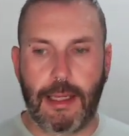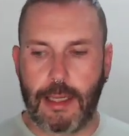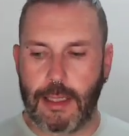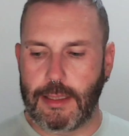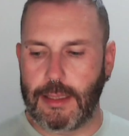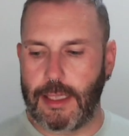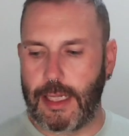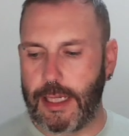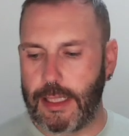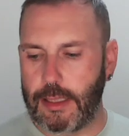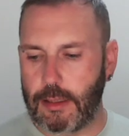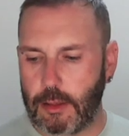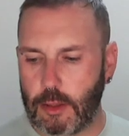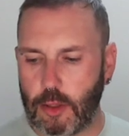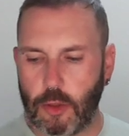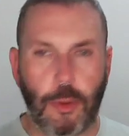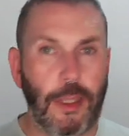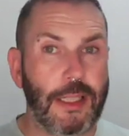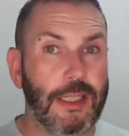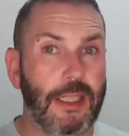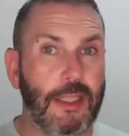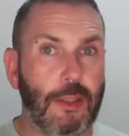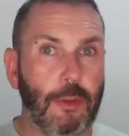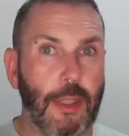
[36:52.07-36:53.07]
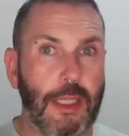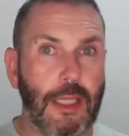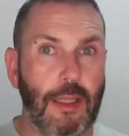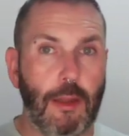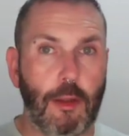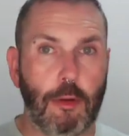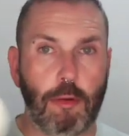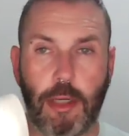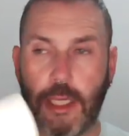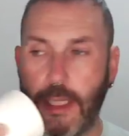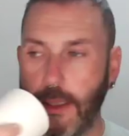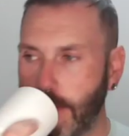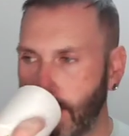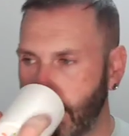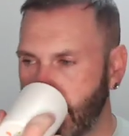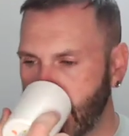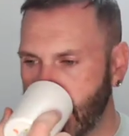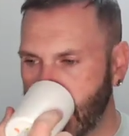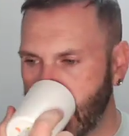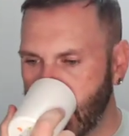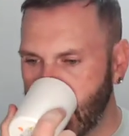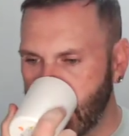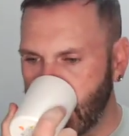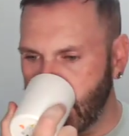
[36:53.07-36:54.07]
as in 2023.
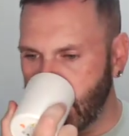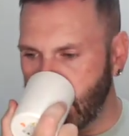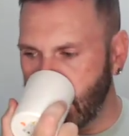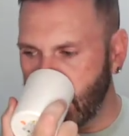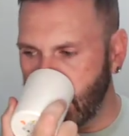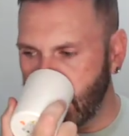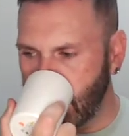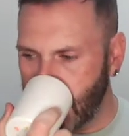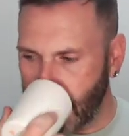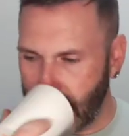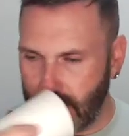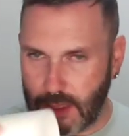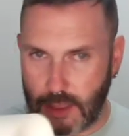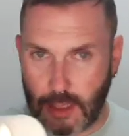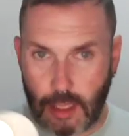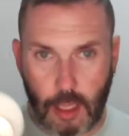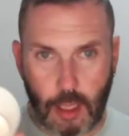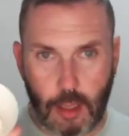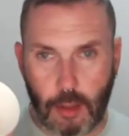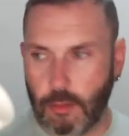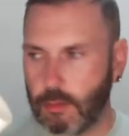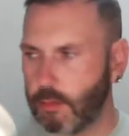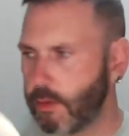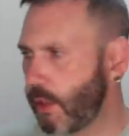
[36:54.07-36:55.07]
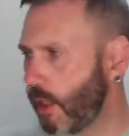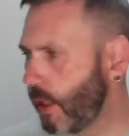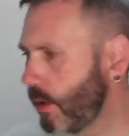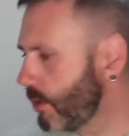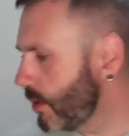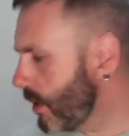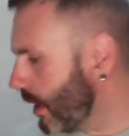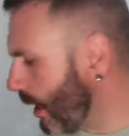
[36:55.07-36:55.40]
So used